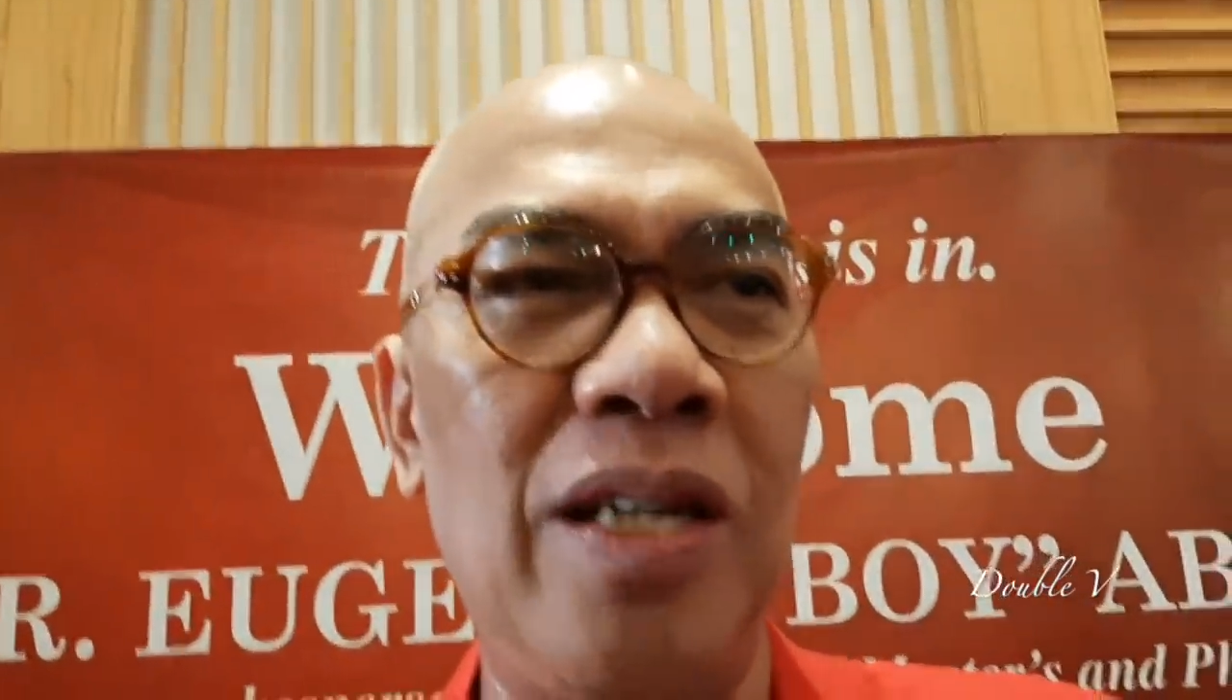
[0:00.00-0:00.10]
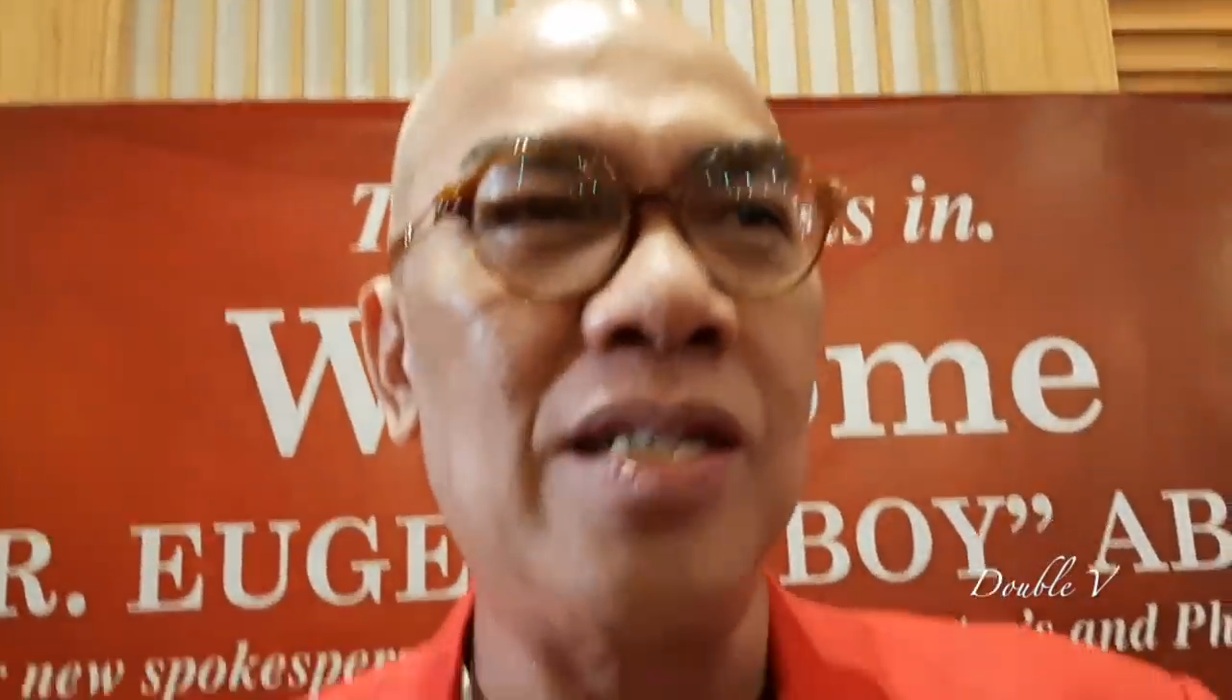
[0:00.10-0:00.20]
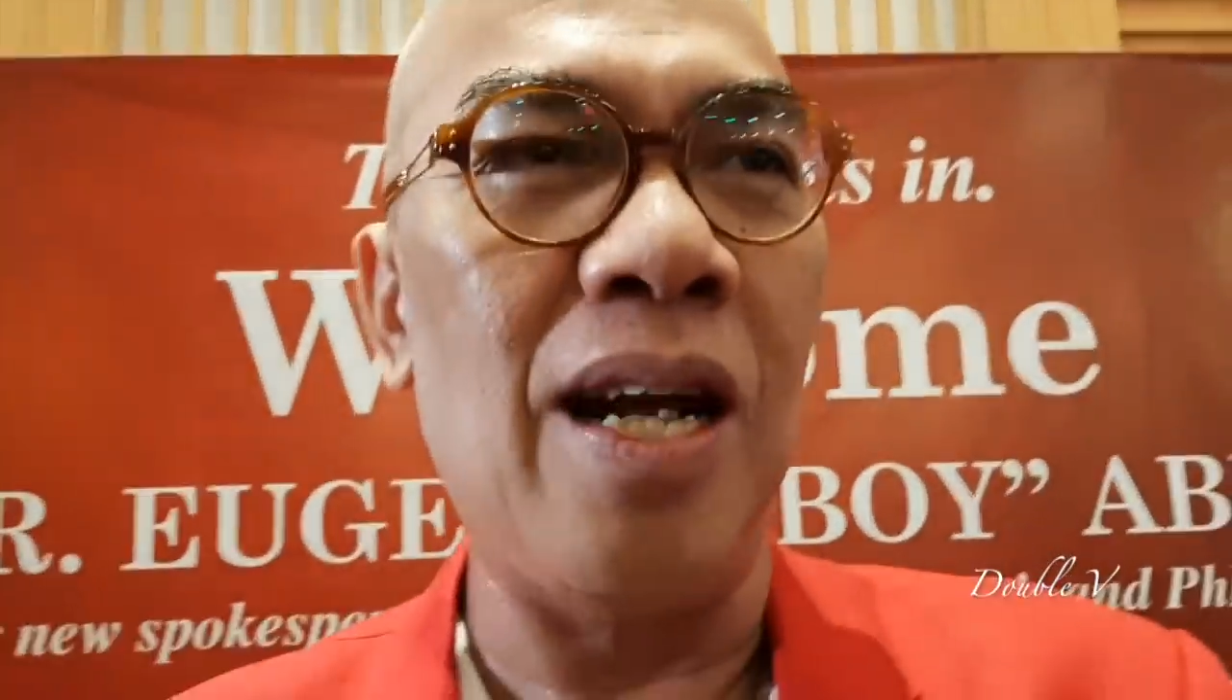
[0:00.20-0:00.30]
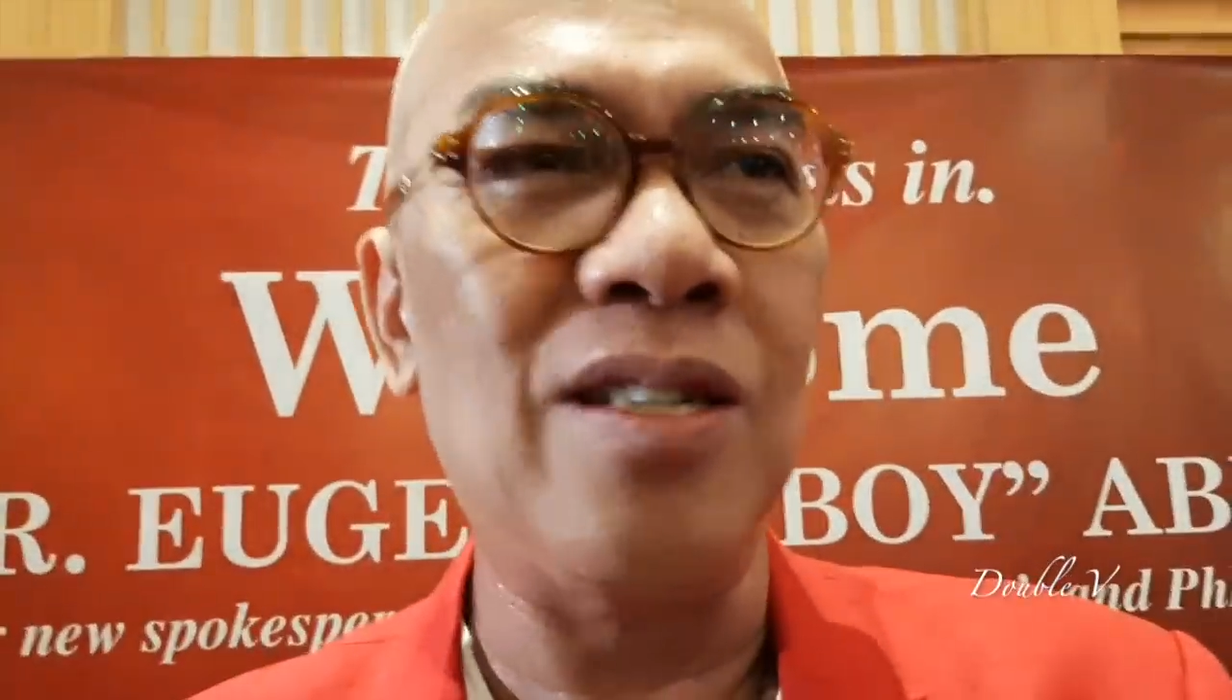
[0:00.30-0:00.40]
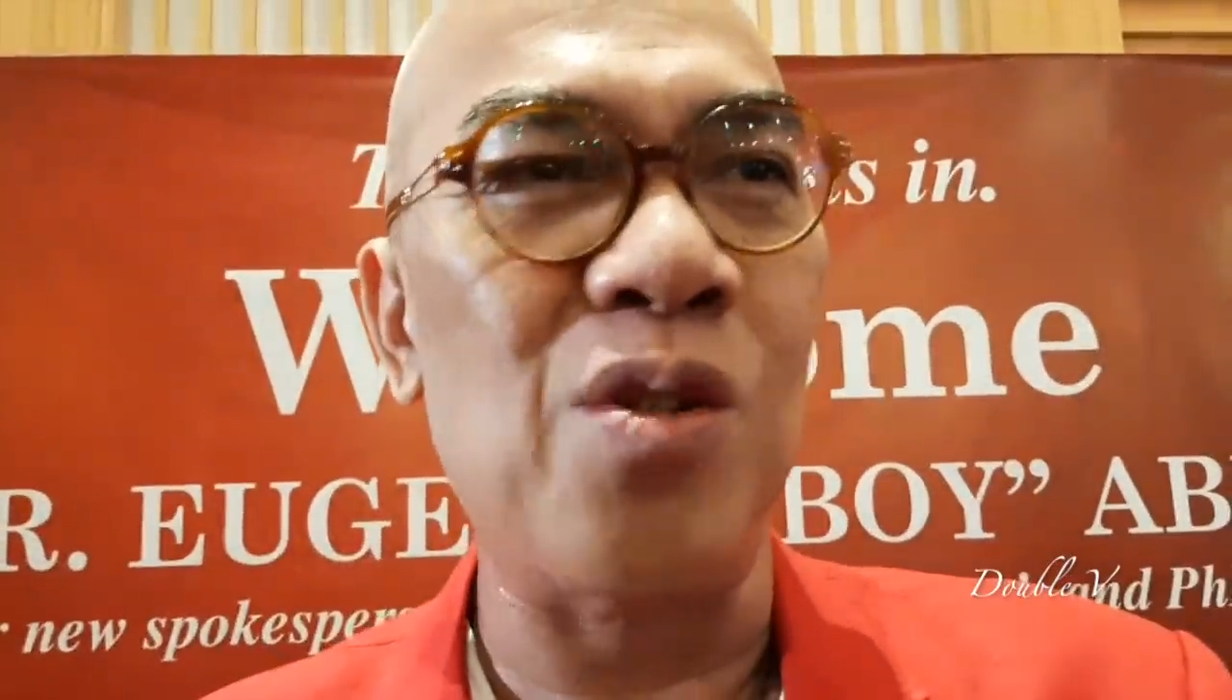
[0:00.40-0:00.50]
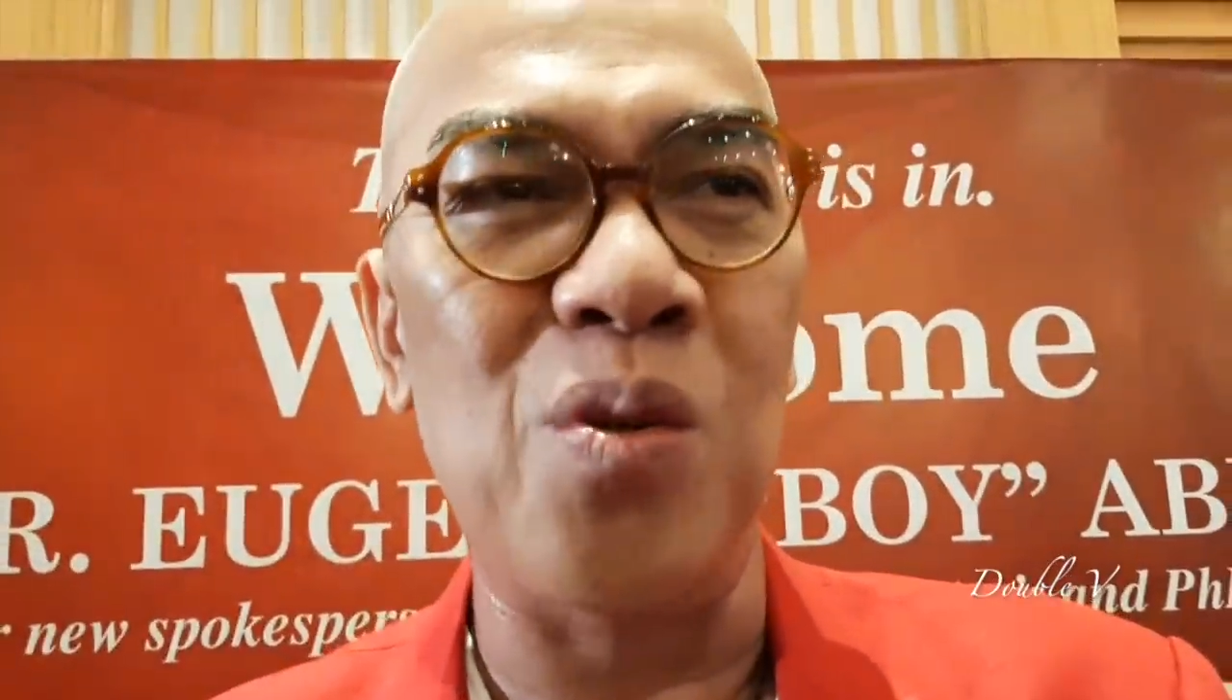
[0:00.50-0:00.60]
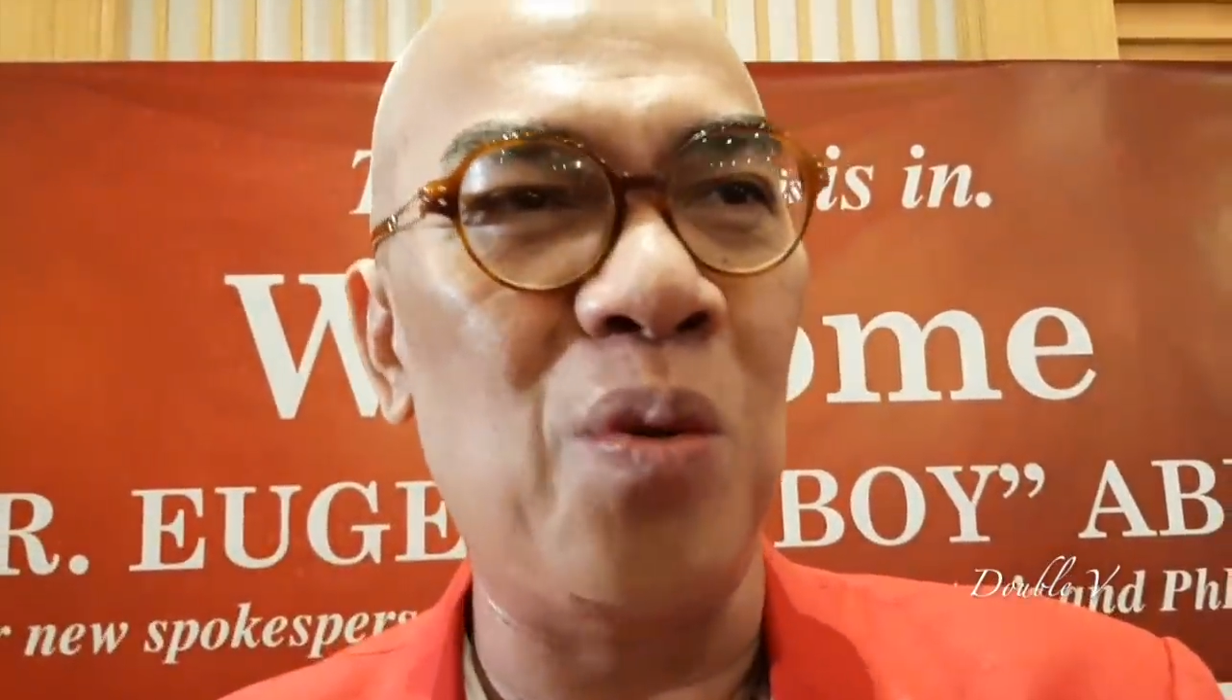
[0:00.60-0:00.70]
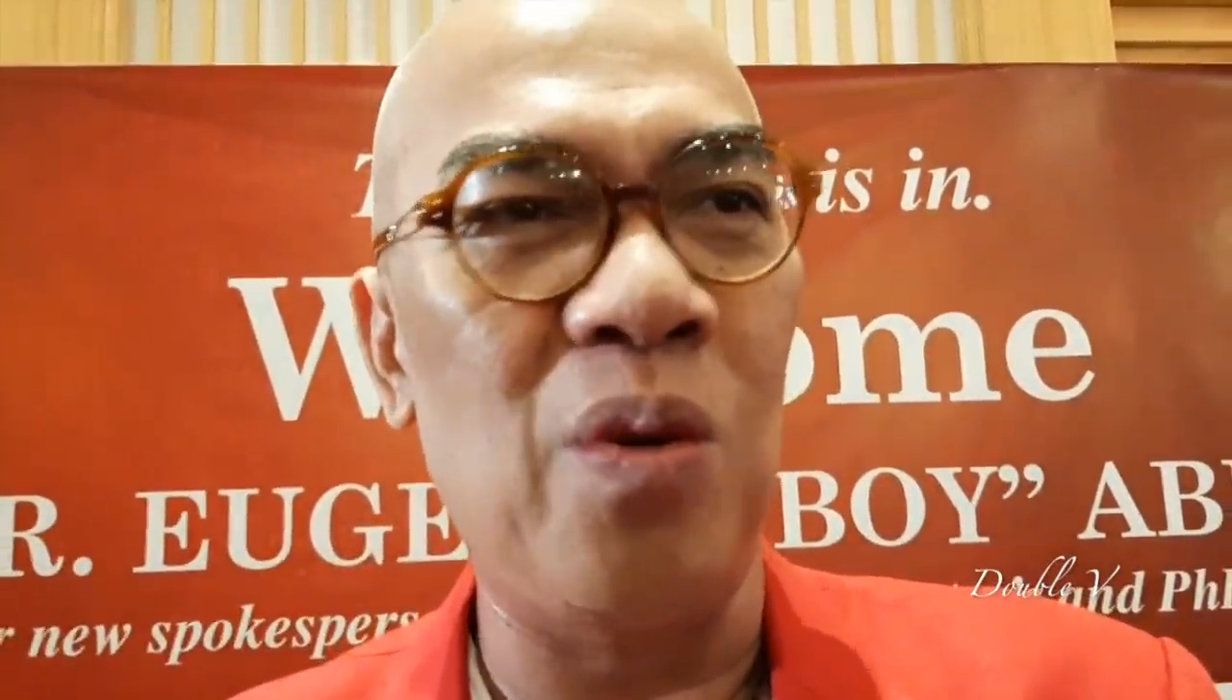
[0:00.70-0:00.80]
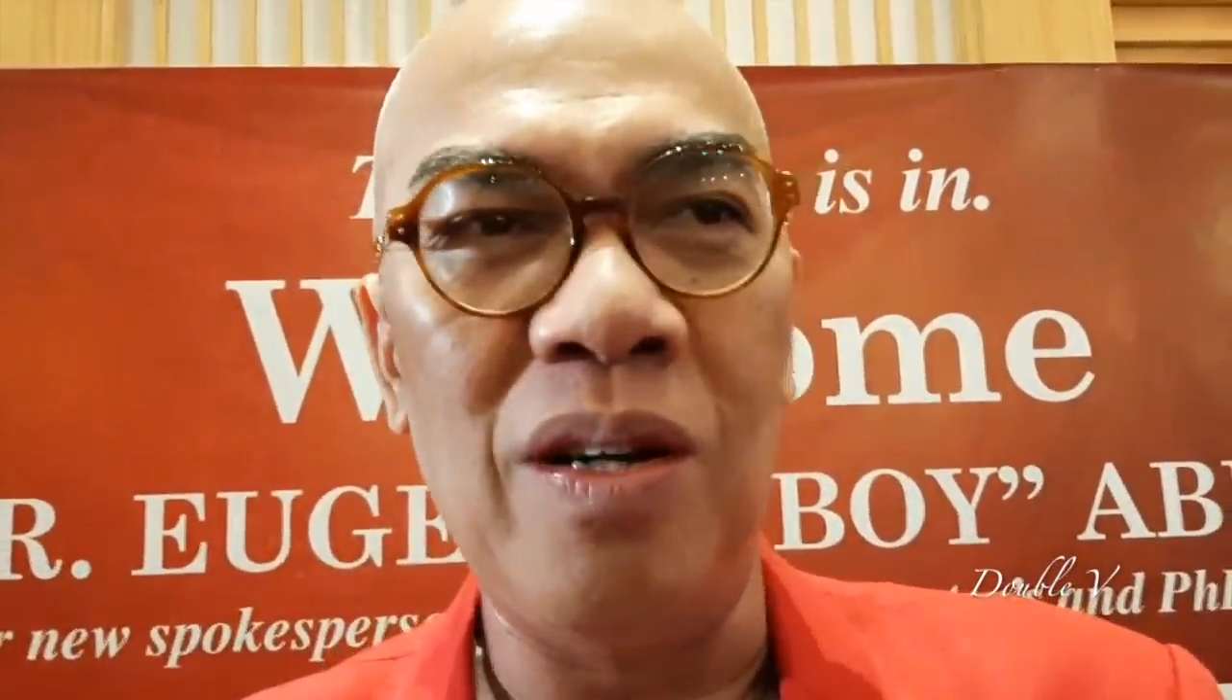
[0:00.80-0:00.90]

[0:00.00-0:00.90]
It's not true.